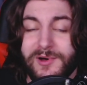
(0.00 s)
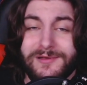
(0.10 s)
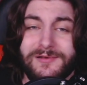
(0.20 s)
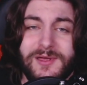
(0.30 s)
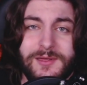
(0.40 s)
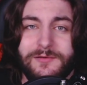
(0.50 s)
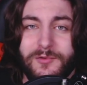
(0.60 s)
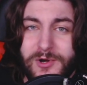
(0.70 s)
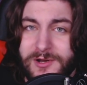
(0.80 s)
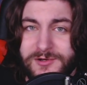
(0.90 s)
But
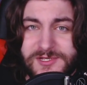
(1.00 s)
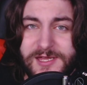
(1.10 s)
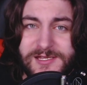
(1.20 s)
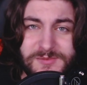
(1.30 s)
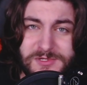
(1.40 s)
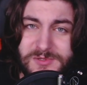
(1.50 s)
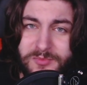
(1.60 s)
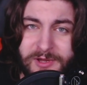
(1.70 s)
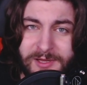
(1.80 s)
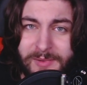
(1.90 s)
from what I understand, it's supposed to
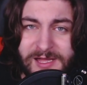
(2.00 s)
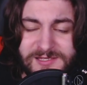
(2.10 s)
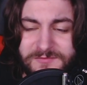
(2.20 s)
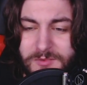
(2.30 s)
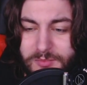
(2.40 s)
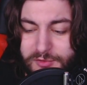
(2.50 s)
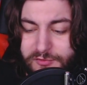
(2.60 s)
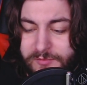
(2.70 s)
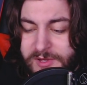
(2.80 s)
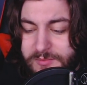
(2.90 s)
bring a massive
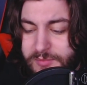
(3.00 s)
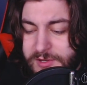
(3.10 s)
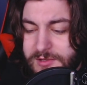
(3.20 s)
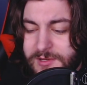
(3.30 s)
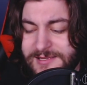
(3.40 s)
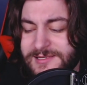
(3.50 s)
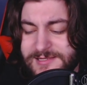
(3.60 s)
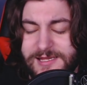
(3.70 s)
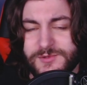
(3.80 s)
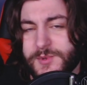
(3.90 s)
improvement. But as
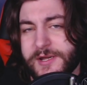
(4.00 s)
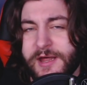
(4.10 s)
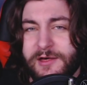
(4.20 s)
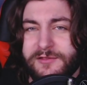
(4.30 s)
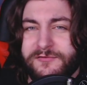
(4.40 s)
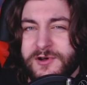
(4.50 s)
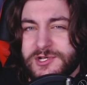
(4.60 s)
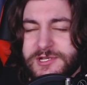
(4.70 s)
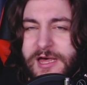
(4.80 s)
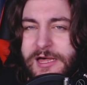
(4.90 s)
it stands right now, the
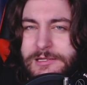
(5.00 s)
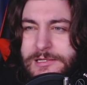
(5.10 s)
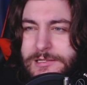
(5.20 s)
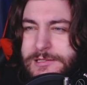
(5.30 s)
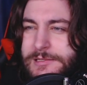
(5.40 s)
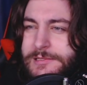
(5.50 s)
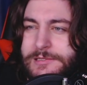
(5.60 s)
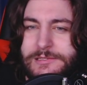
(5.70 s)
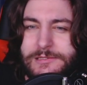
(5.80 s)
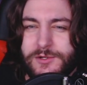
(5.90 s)
functionality,
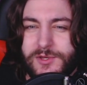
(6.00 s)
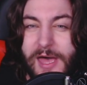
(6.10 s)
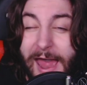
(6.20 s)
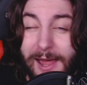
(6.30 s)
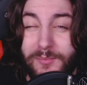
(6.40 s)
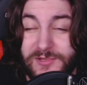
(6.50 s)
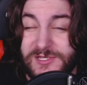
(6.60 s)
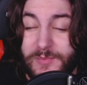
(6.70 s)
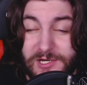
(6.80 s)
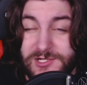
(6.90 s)
you know, the app,
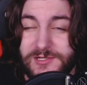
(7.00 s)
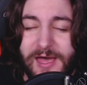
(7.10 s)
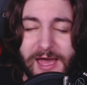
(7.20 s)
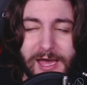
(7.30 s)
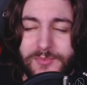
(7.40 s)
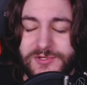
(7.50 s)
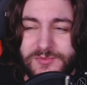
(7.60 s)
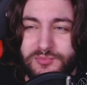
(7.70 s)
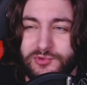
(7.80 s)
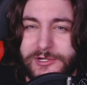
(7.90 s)
especially the app,
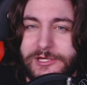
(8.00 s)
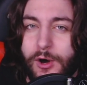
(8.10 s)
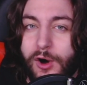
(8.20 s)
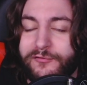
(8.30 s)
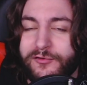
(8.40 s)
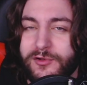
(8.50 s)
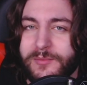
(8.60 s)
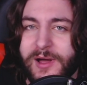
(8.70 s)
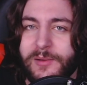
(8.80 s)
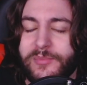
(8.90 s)
is pretty awful
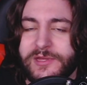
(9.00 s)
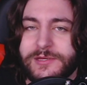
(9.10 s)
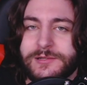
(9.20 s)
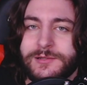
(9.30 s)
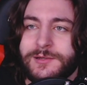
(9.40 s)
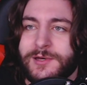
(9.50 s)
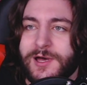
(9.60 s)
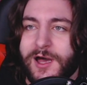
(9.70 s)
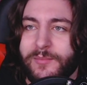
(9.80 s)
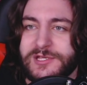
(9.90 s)
in my opinion.
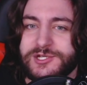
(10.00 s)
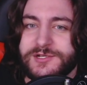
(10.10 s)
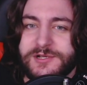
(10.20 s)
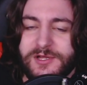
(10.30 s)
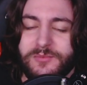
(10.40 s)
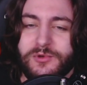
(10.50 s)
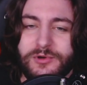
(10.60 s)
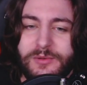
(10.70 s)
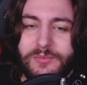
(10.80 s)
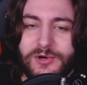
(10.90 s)
I mentioned in a
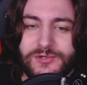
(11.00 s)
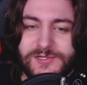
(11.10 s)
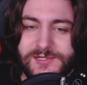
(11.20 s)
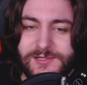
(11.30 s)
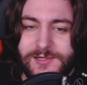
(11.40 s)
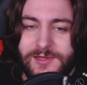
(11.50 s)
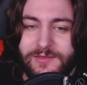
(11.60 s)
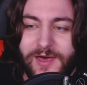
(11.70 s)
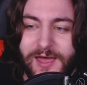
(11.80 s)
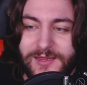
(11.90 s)
community post
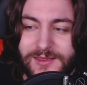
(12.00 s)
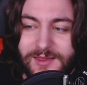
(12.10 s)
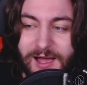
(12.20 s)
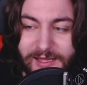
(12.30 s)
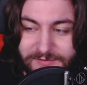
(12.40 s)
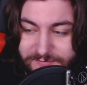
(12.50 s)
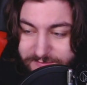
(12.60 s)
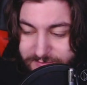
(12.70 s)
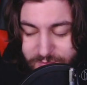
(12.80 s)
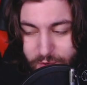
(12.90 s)
that I've
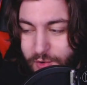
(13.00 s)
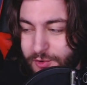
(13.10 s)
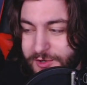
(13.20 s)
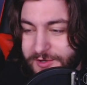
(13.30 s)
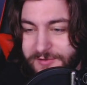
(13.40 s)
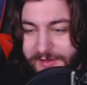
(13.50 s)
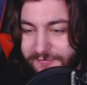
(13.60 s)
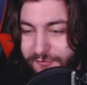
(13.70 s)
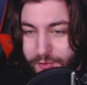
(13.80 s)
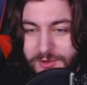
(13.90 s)
recorded like
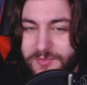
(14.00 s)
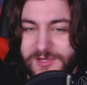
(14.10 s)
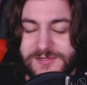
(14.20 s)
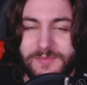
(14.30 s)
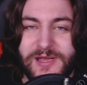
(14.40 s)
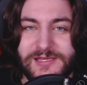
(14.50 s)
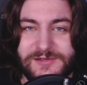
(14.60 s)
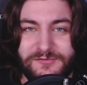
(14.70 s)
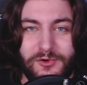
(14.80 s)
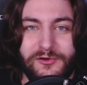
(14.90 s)
40 plus
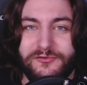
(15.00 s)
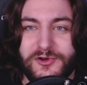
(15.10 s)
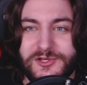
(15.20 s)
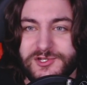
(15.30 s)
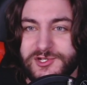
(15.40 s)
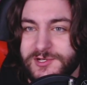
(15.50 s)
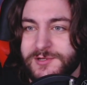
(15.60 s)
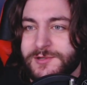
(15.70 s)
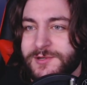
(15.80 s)
minutes of raw footage.